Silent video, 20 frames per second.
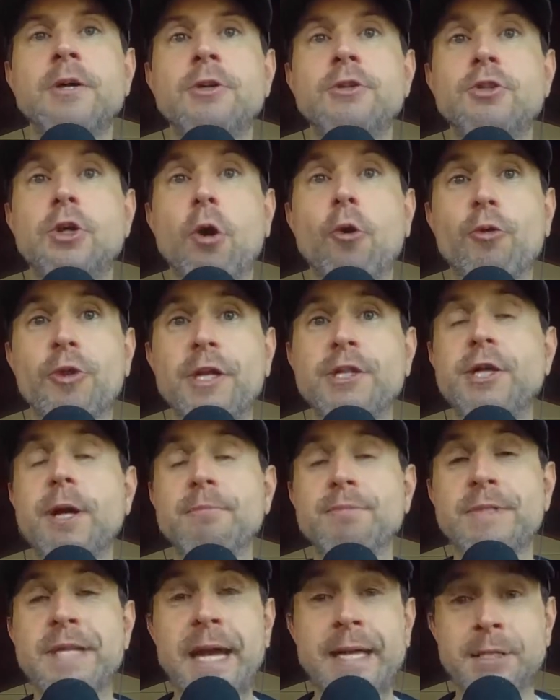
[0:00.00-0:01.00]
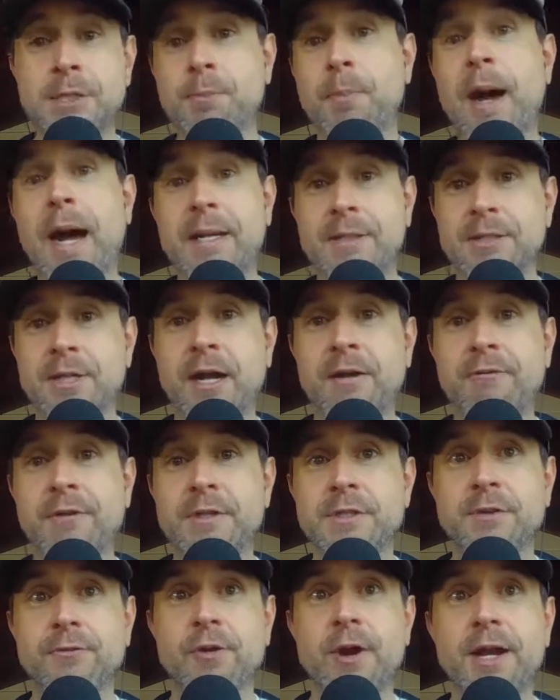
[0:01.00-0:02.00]
So they jumped 10 spots in
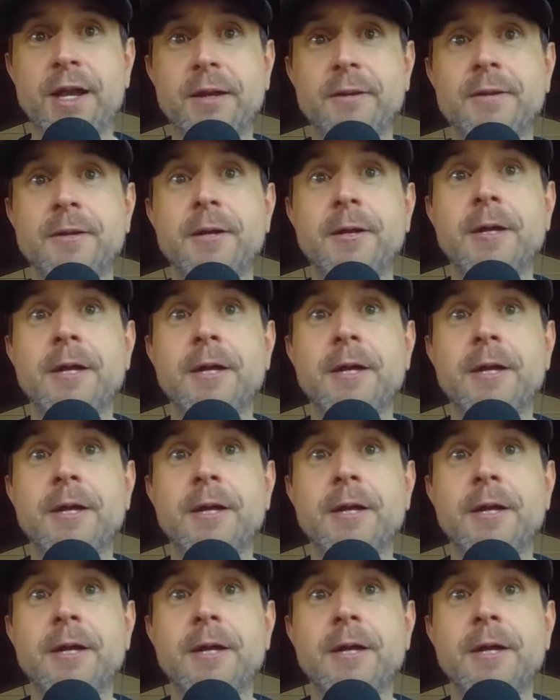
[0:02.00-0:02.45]
offensive rating.